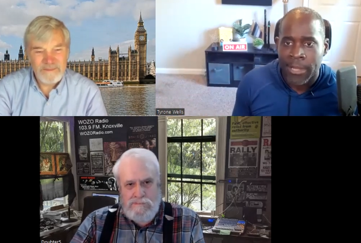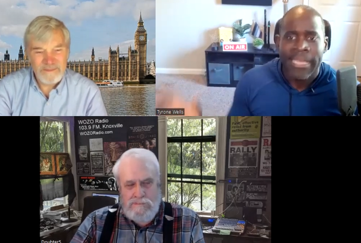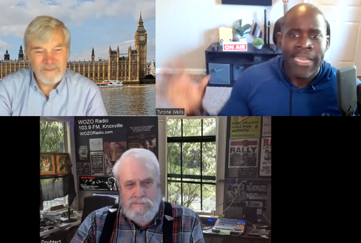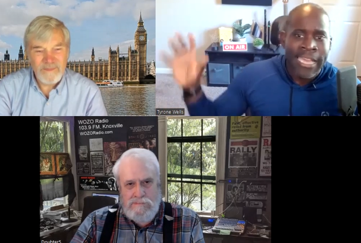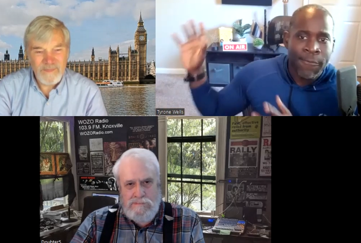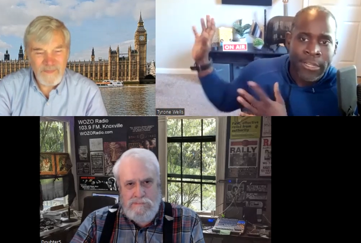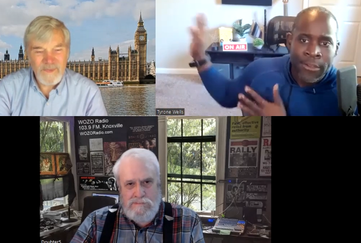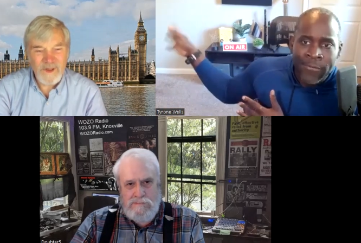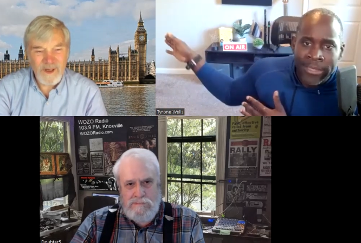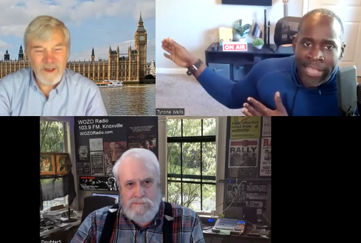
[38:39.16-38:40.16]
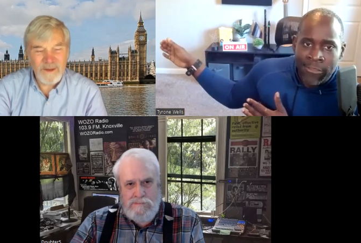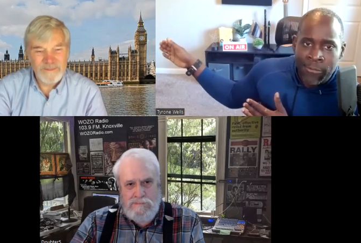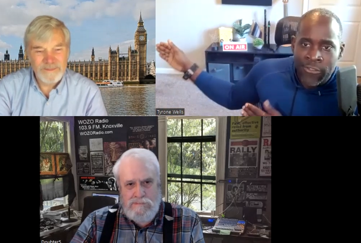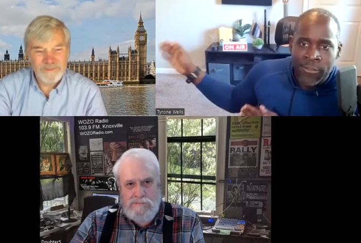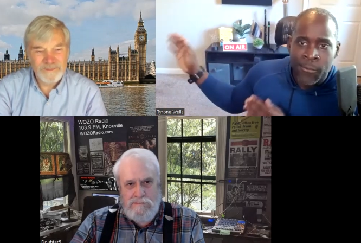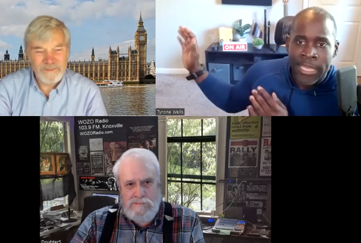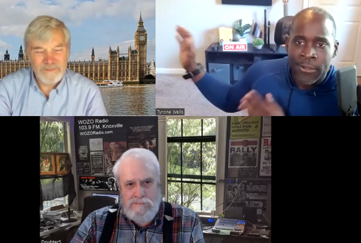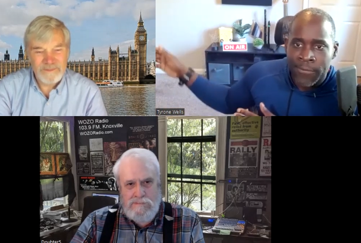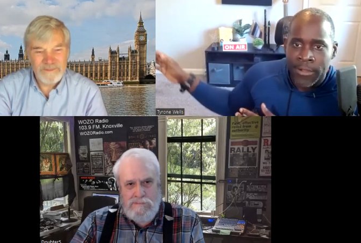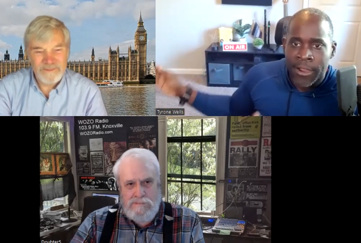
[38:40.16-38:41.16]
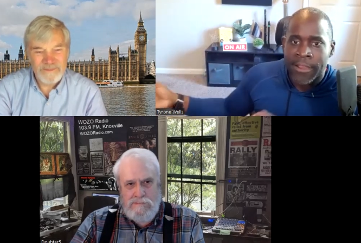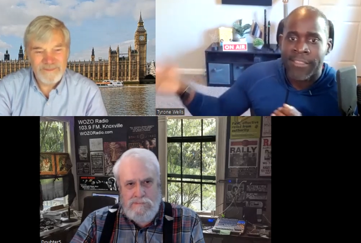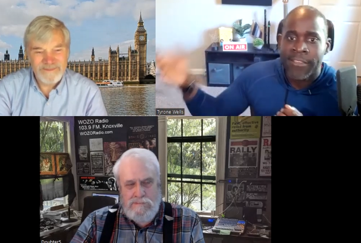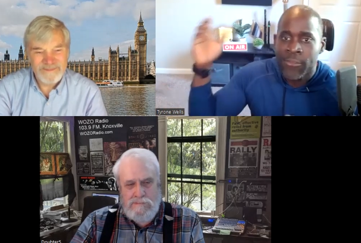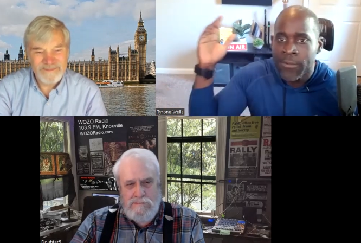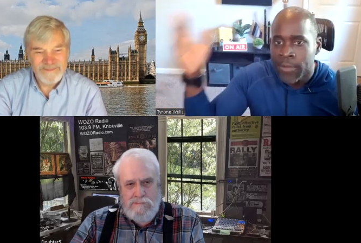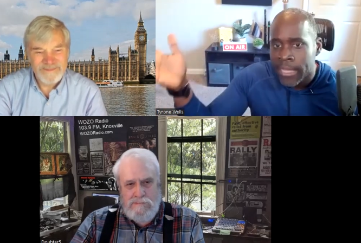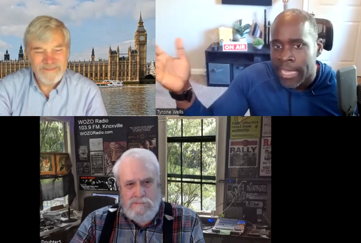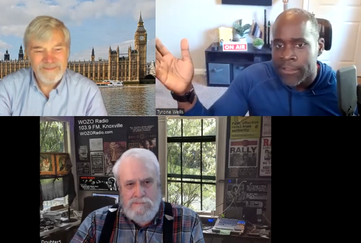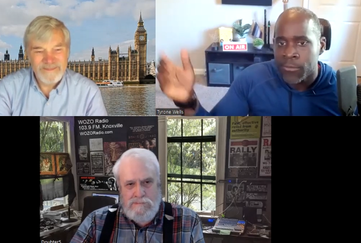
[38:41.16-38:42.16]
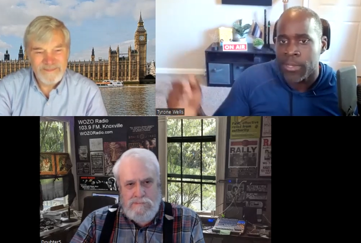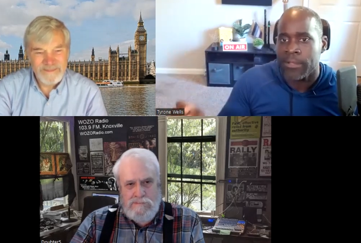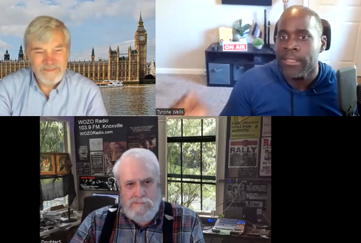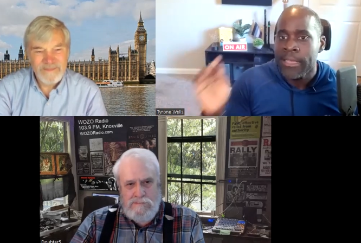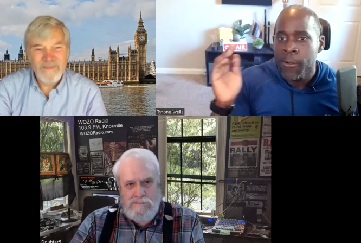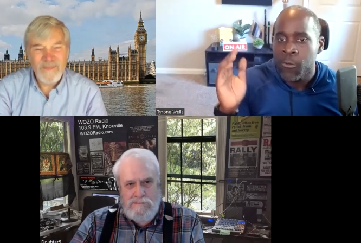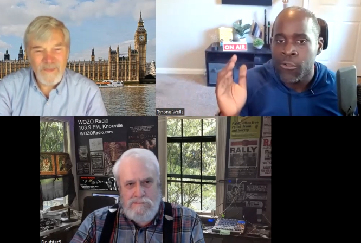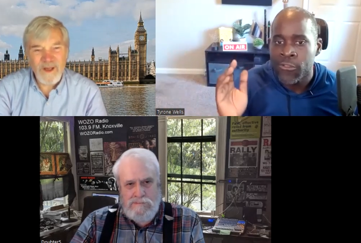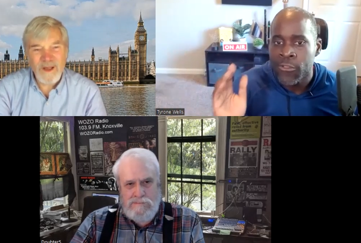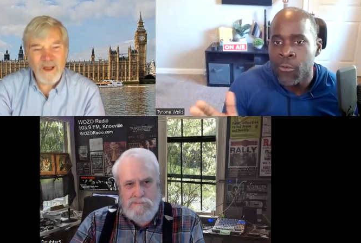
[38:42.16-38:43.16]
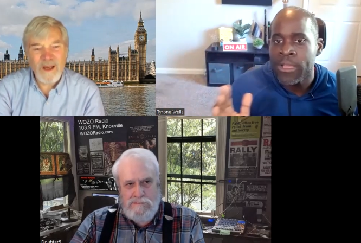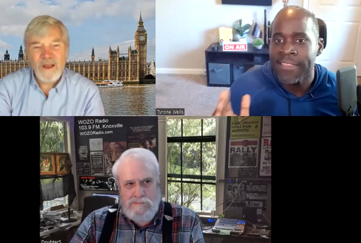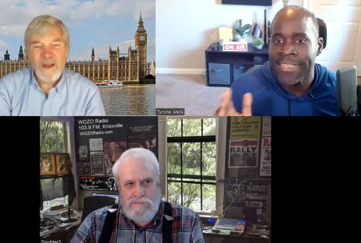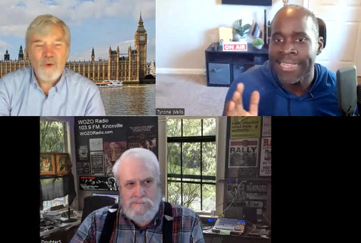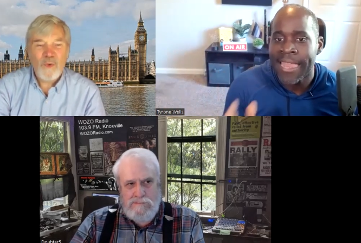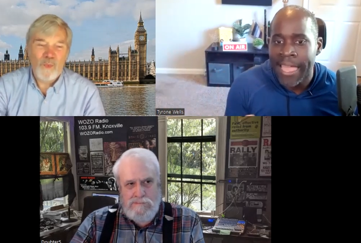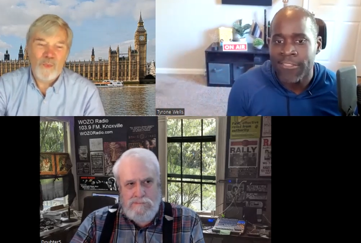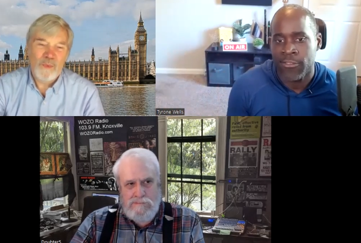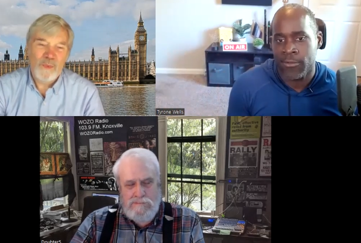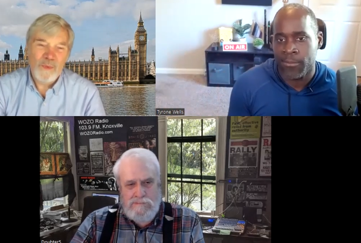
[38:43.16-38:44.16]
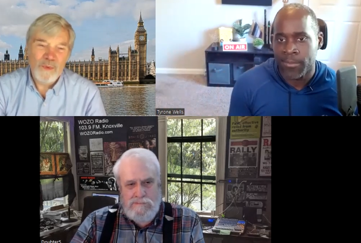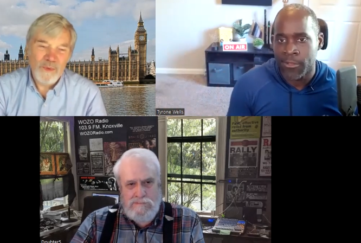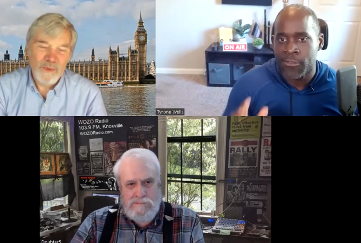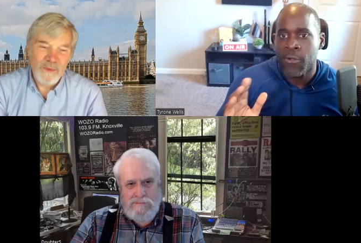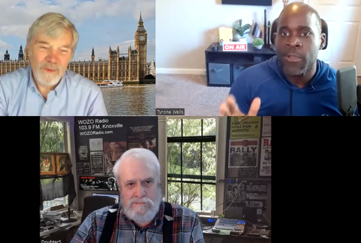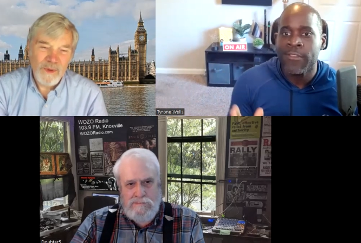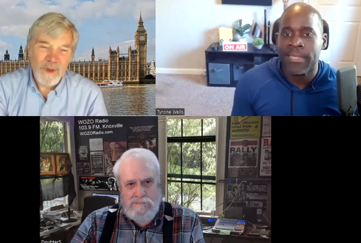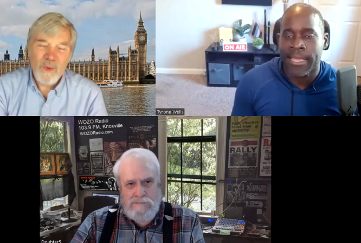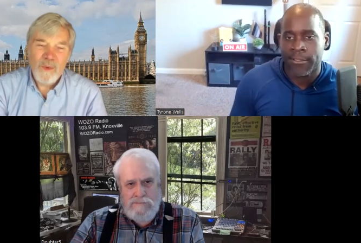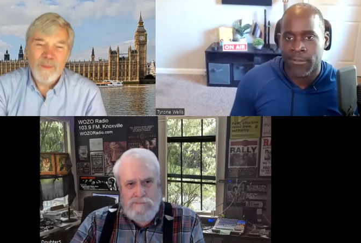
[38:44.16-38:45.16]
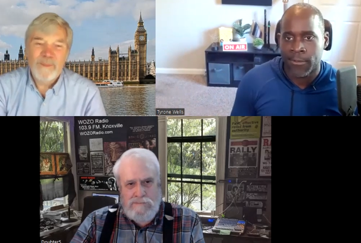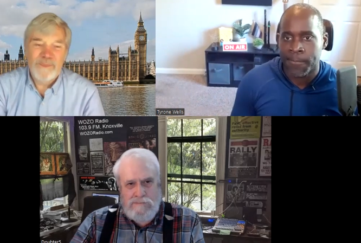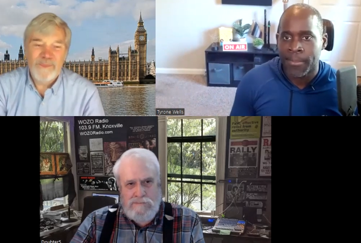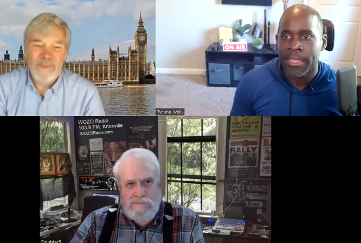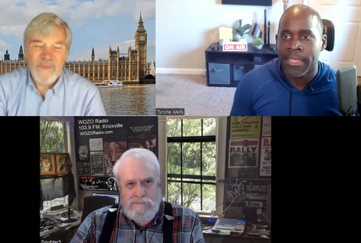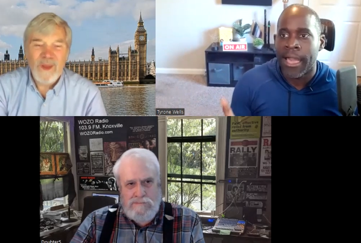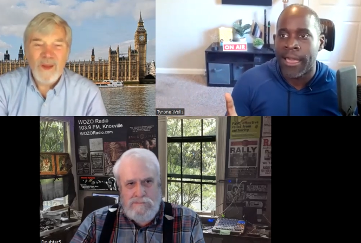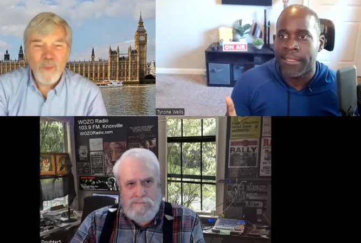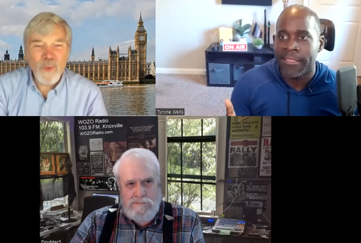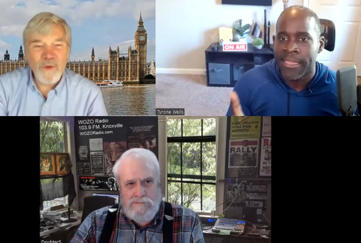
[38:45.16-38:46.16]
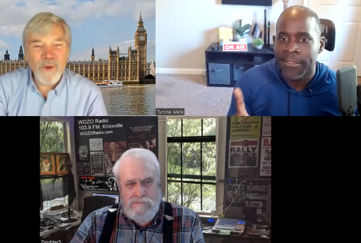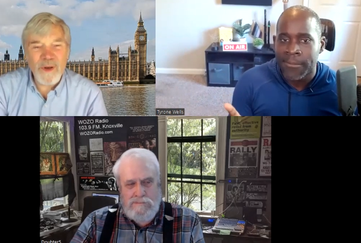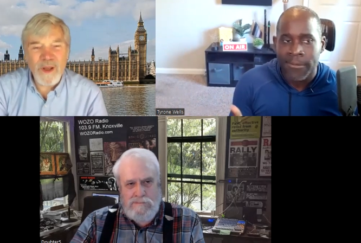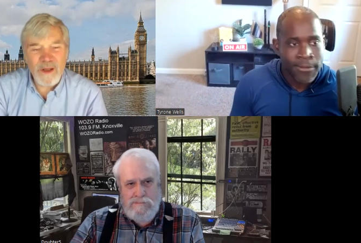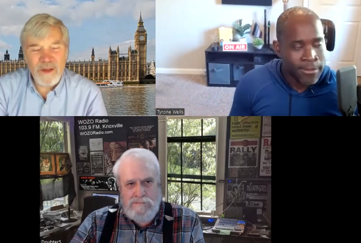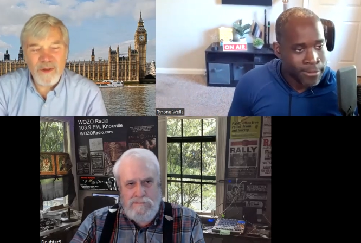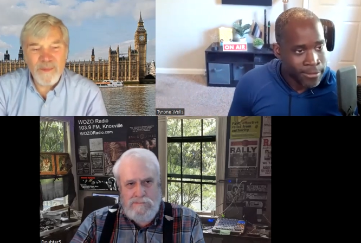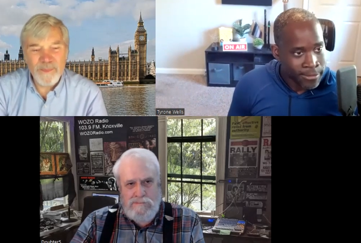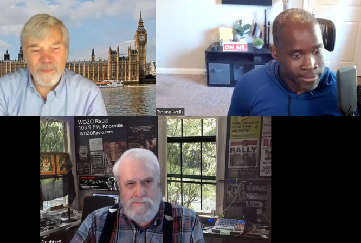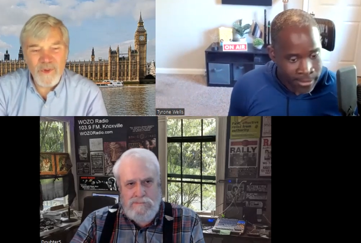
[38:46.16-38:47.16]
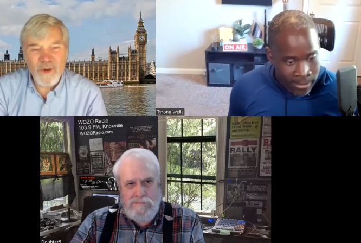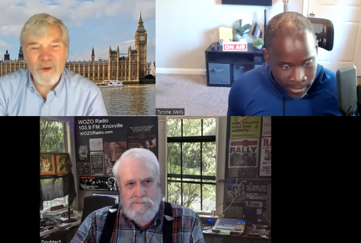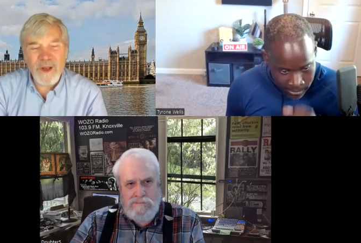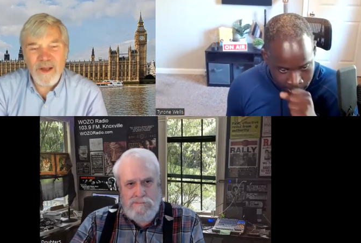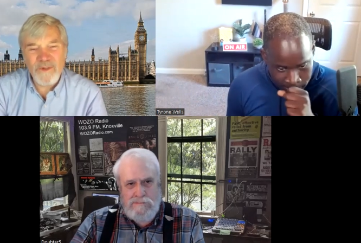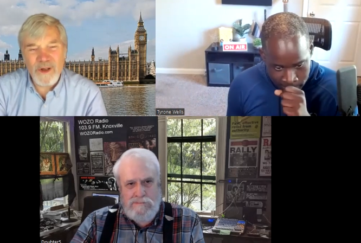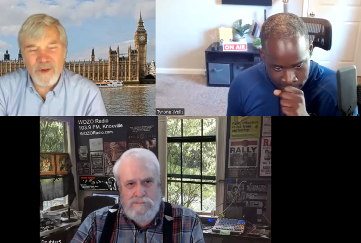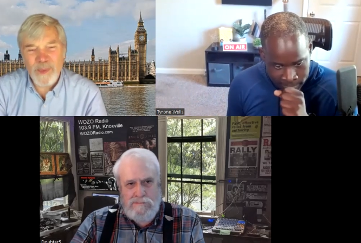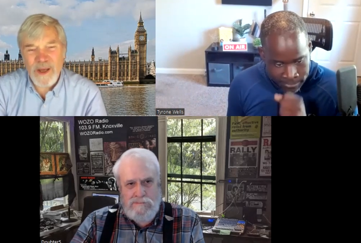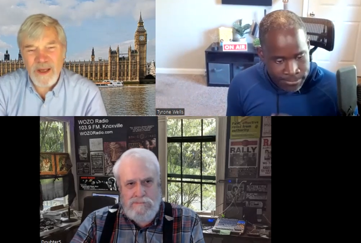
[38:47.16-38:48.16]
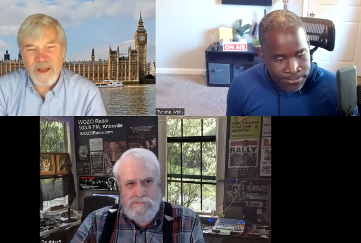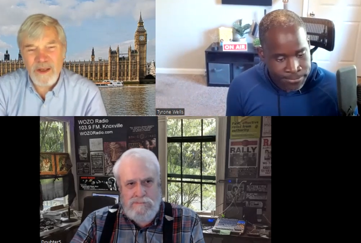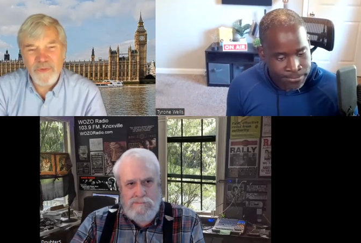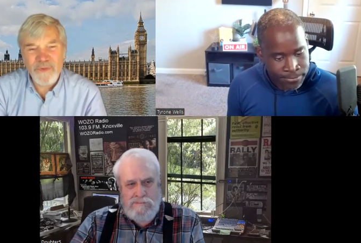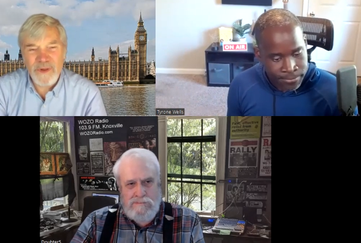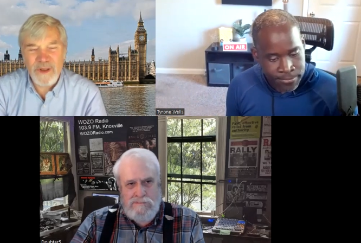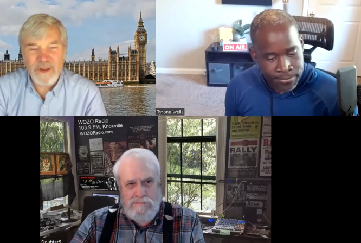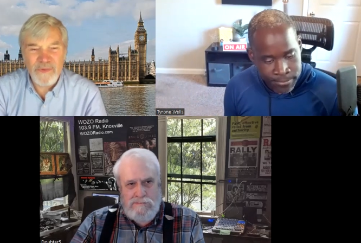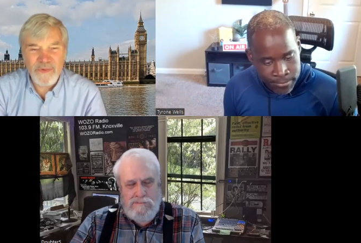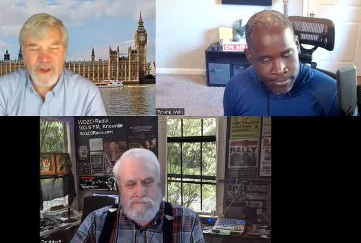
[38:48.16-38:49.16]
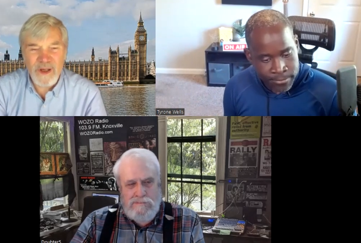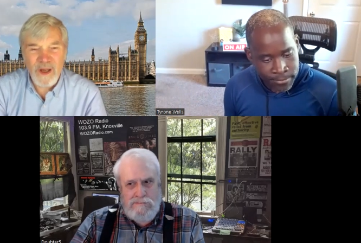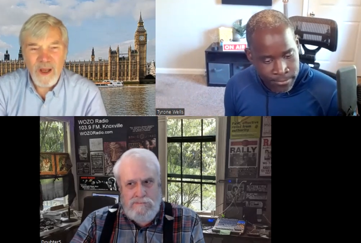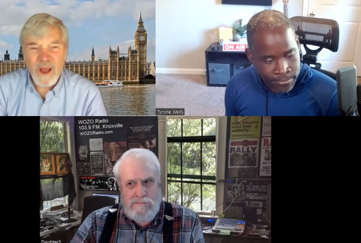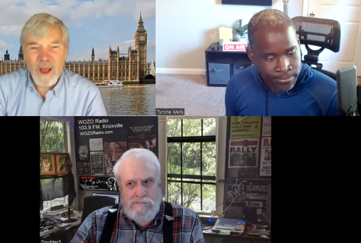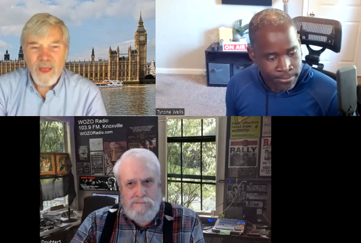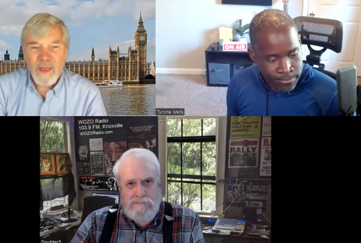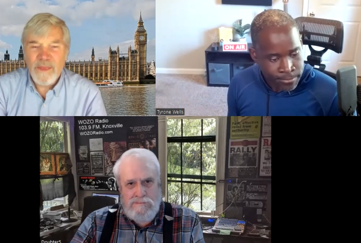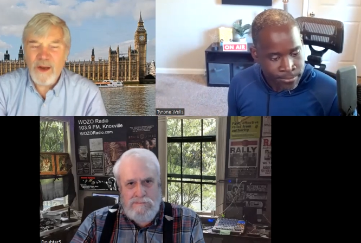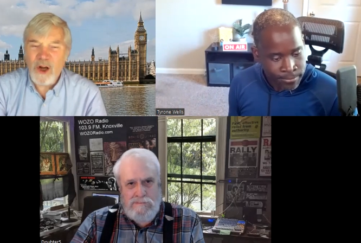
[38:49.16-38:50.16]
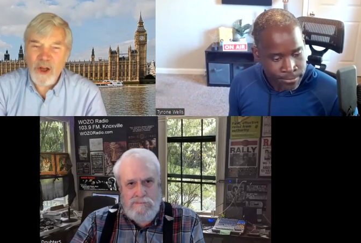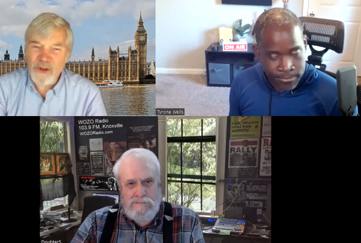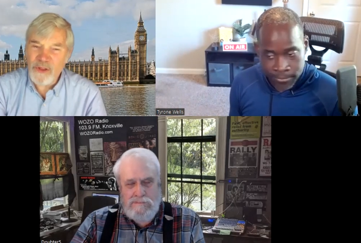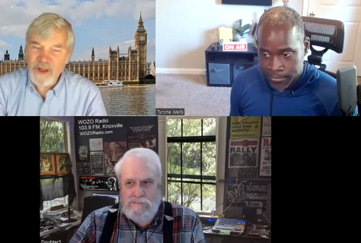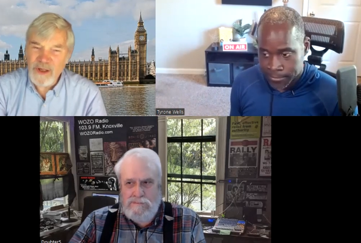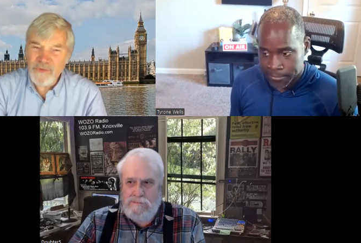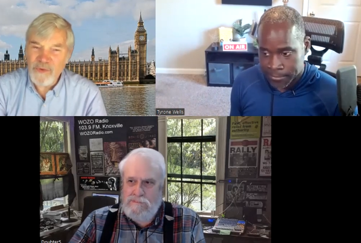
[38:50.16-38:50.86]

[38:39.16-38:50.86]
Speaker 1: work. If we do it for light switches and we can do it for cars, let's do it for God as well. There's no reason not to. There's no reason
Speaker 2: not to. Uh, well, you, only, you only have to look back in history to see that a lot of things